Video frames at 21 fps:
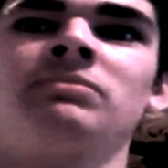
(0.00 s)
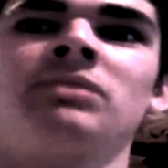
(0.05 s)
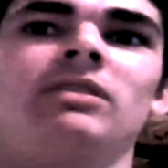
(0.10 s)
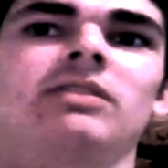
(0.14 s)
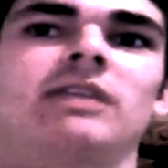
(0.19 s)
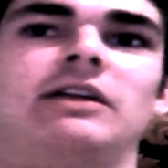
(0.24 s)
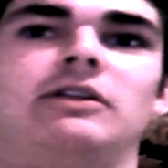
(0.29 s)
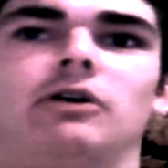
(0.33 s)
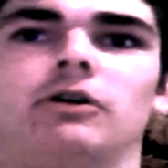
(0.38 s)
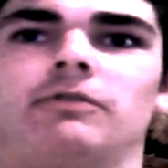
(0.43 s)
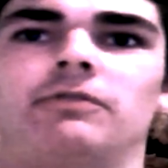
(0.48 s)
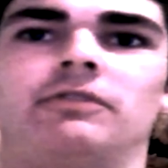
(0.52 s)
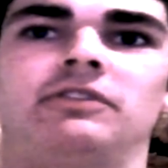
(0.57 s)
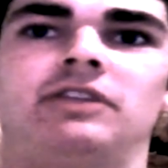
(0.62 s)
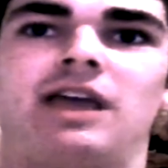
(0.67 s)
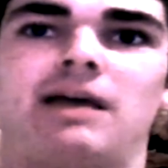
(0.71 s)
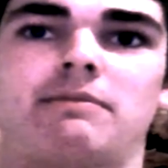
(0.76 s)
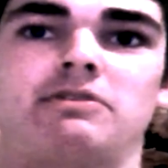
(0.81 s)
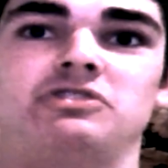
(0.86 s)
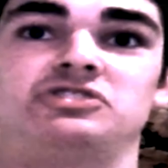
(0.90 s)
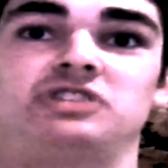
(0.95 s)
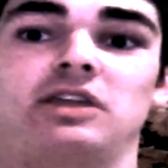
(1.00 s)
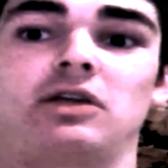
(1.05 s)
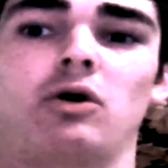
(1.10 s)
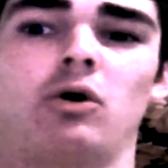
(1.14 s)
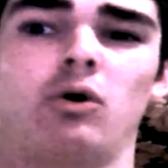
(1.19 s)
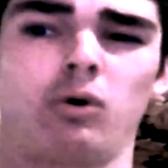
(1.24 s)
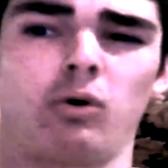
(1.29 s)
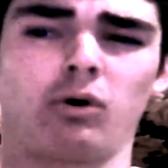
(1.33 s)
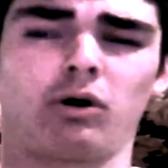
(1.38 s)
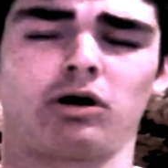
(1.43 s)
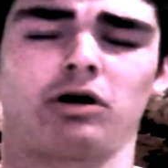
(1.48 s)
They nerf the damage, they
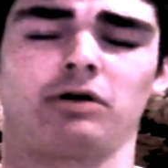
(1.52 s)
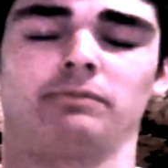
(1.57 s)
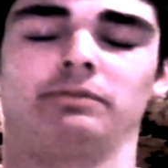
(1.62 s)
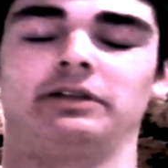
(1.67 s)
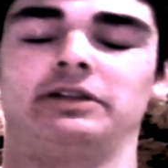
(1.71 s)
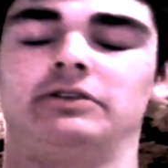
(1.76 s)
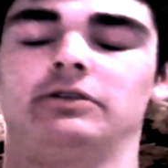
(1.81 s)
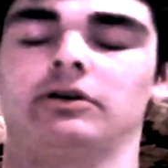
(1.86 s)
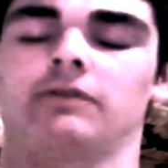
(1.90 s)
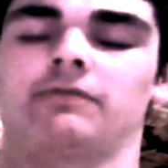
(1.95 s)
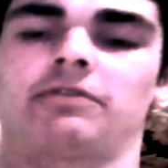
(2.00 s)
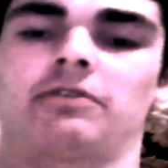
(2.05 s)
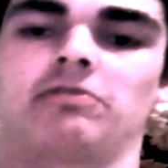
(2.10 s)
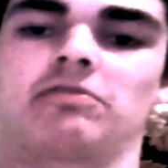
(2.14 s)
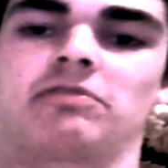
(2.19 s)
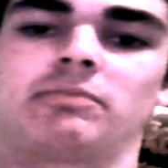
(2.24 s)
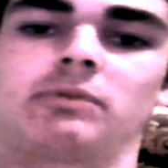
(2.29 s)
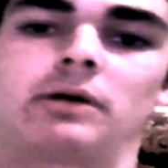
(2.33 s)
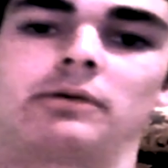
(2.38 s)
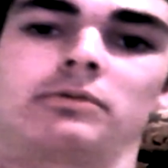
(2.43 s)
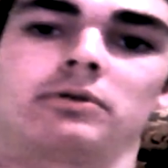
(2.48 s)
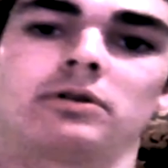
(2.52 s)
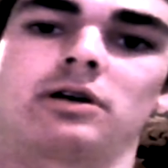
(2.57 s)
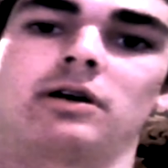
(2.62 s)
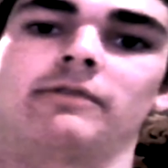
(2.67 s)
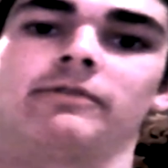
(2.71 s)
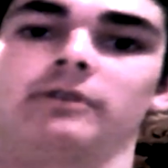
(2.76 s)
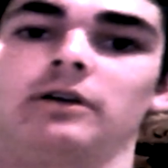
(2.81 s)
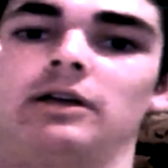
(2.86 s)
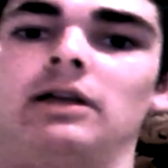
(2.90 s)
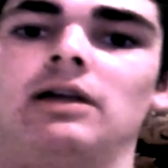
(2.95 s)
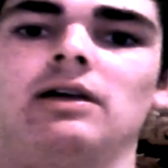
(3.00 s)
horribly nerf the spread
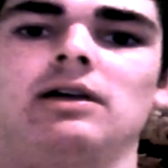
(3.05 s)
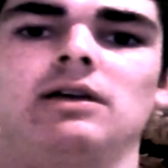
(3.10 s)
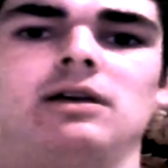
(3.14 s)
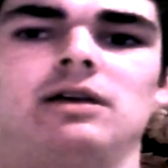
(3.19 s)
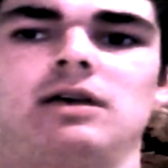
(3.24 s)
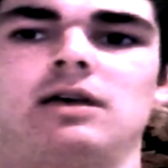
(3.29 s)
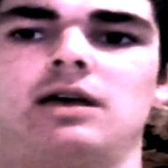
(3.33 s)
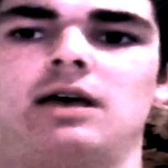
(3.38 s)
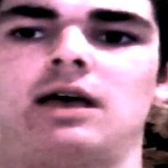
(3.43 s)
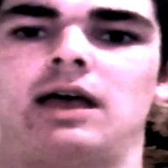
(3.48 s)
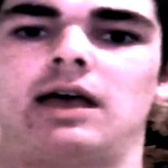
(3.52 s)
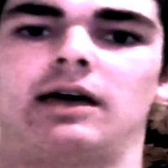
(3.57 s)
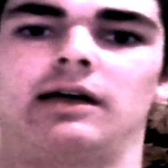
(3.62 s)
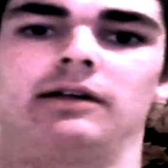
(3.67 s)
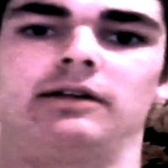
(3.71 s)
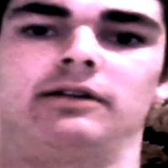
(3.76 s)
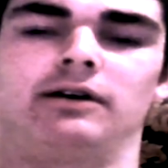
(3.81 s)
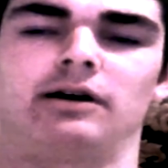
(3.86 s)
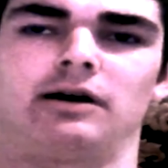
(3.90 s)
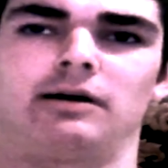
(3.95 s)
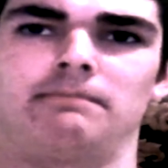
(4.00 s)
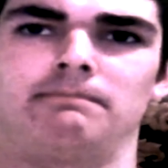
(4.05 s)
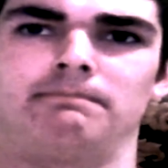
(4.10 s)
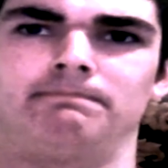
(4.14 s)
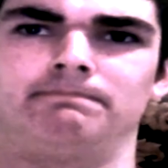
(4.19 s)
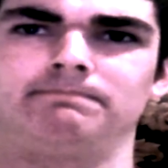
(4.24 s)
recovery, and